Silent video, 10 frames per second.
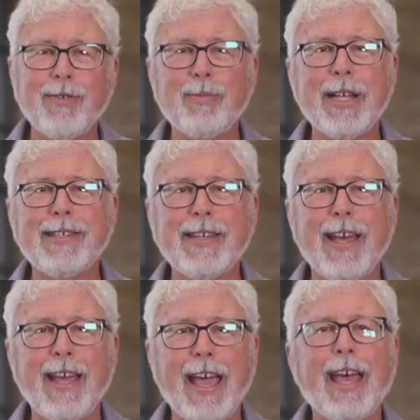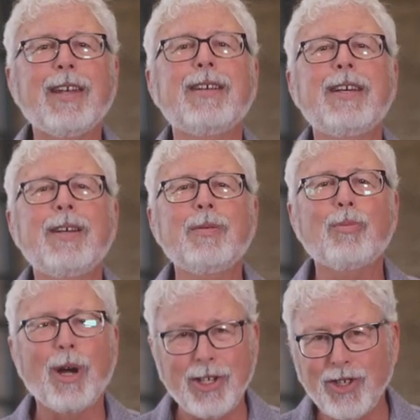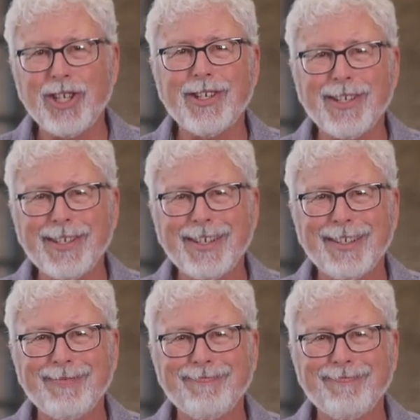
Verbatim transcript: have a blessed day and praise Jesus.